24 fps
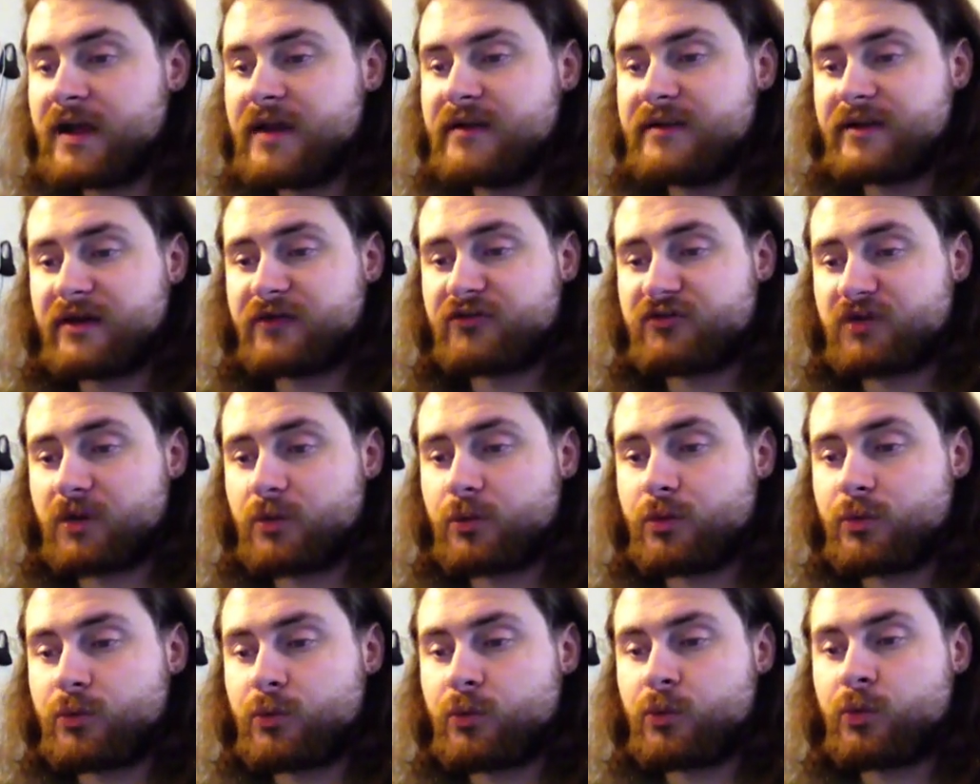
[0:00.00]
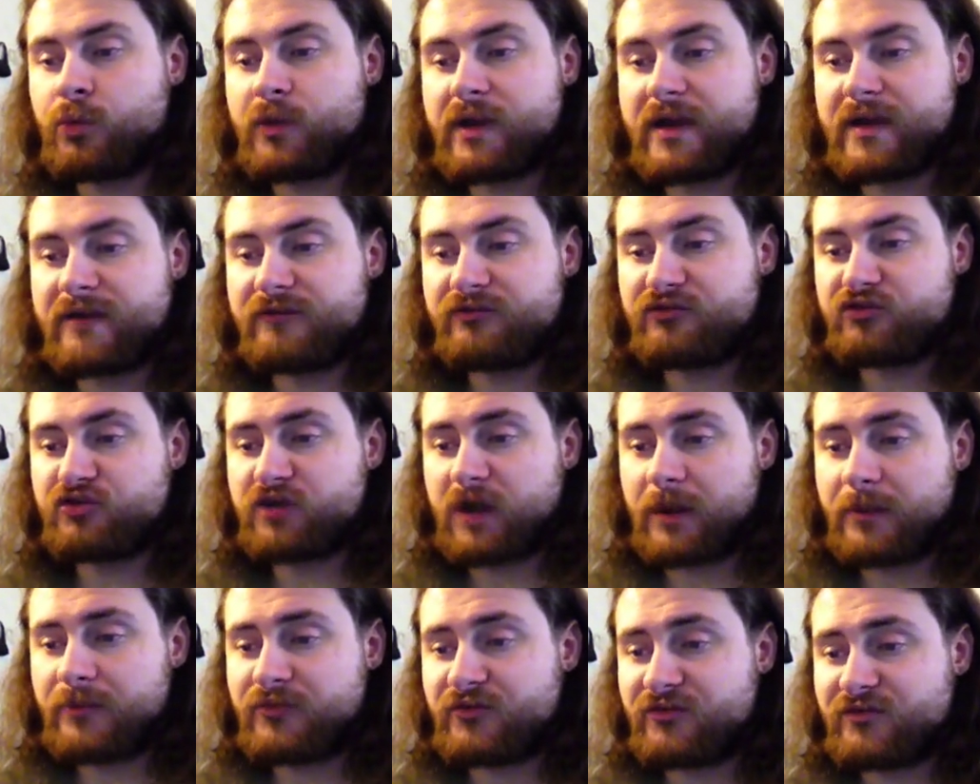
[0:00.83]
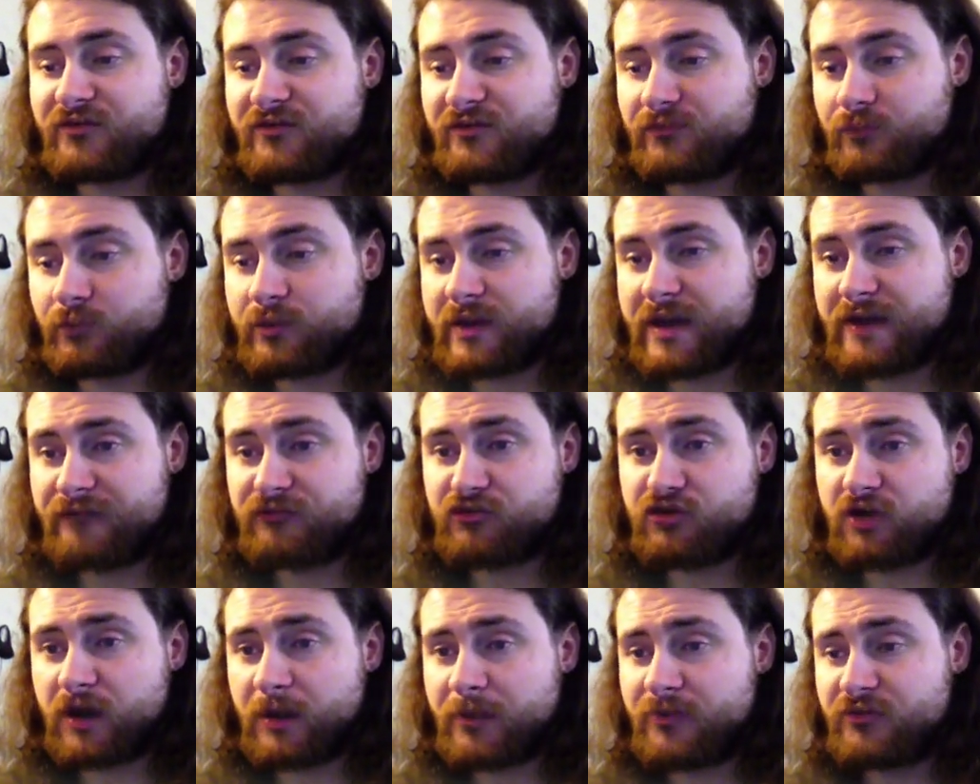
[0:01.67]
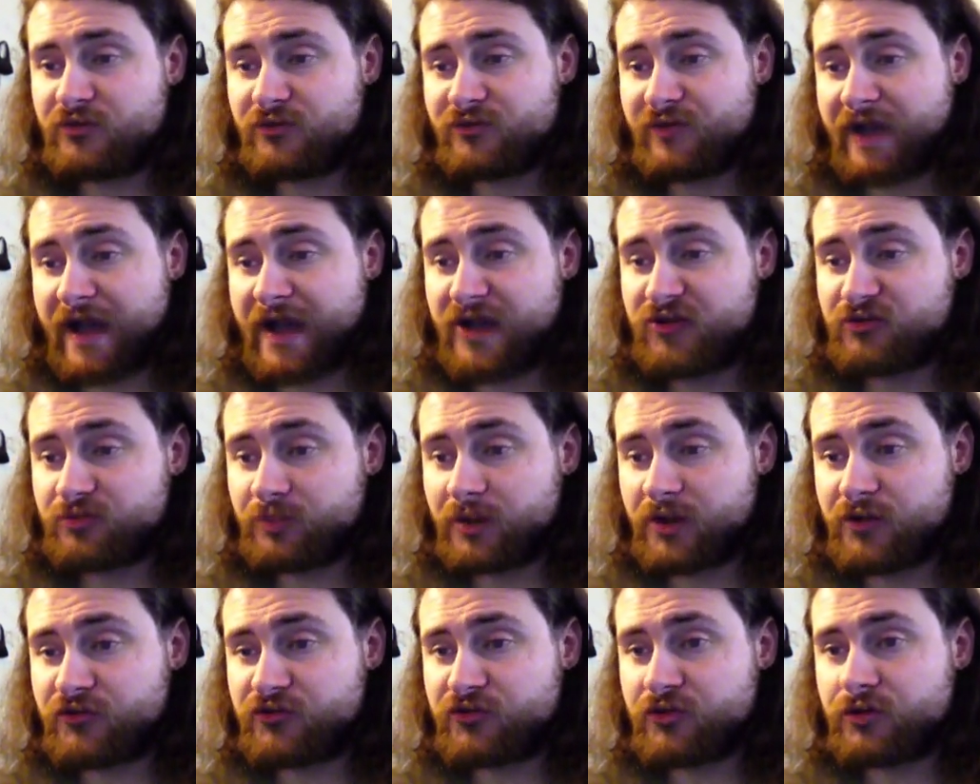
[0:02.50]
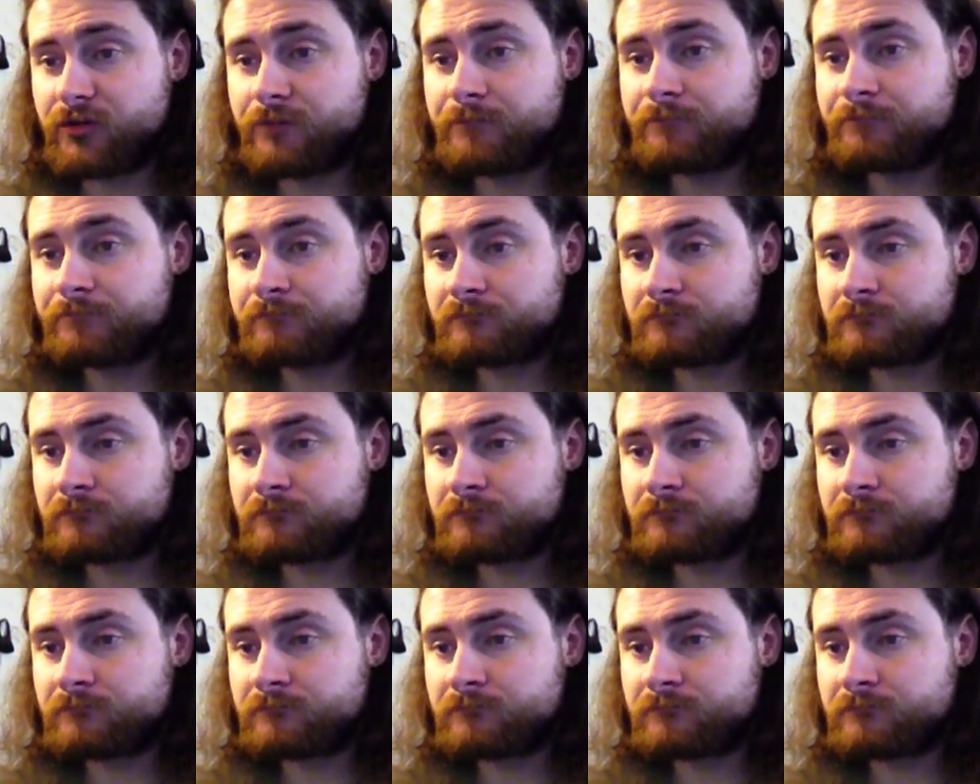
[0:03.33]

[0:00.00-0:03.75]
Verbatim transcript: Next up, we have two copies of we have two copies of Ash Blossom,